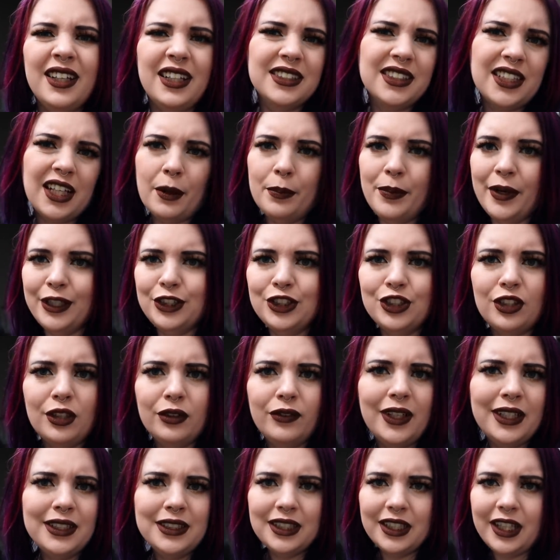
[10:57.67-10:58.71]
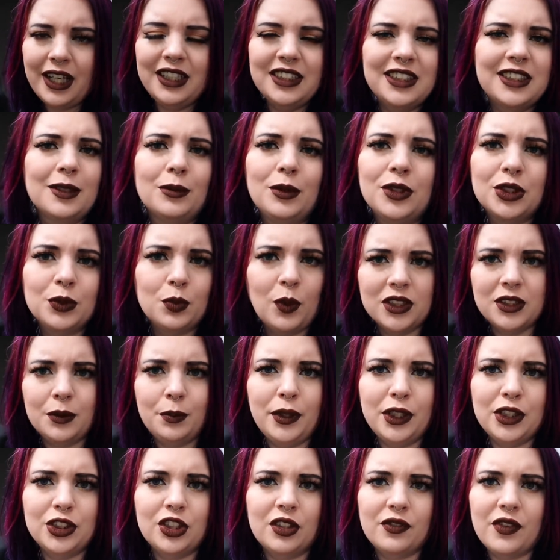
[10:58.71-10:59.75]
it's like a picture of us in case someone just wants a
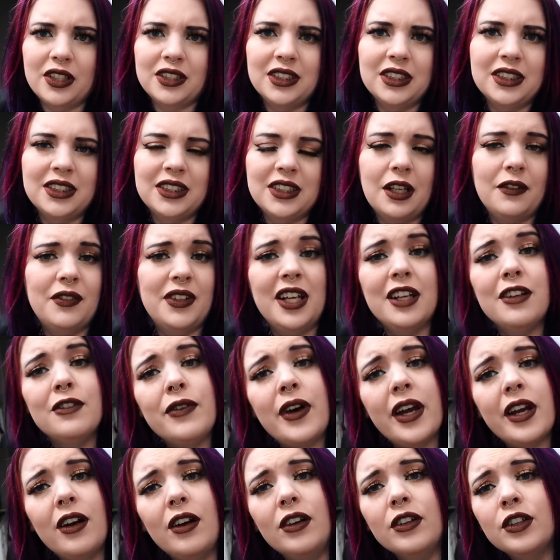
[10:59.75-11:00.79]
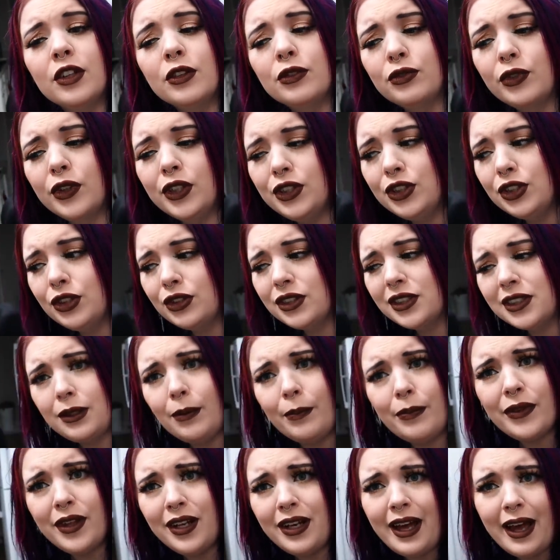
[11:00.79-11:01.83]
picture of us instead of an invite on their fridge or
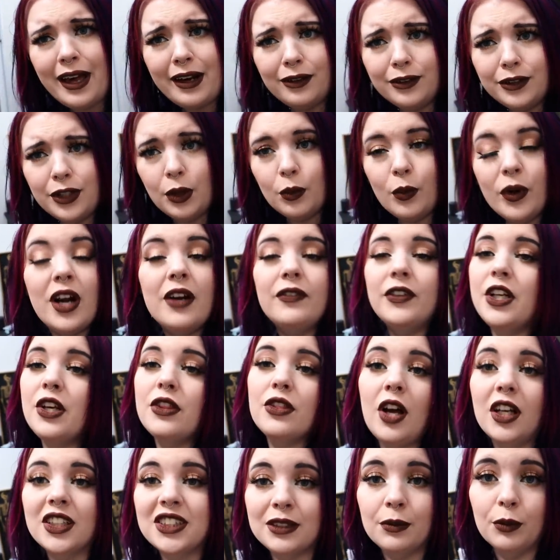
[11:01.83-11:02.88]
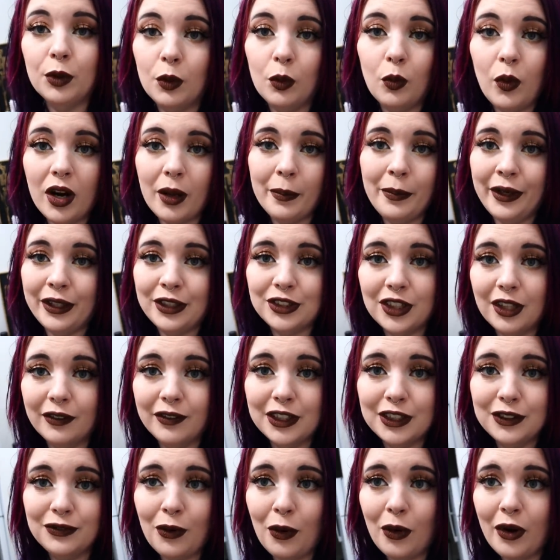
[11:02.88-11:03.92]
something. I don't know. Whatever he thought someone would want a picture of
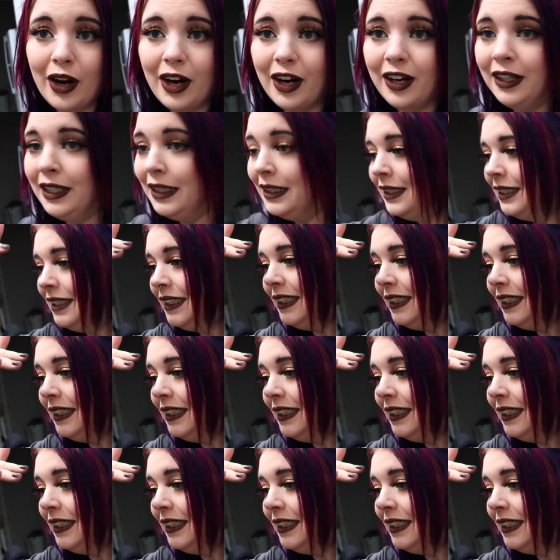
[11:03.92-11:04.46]
us for.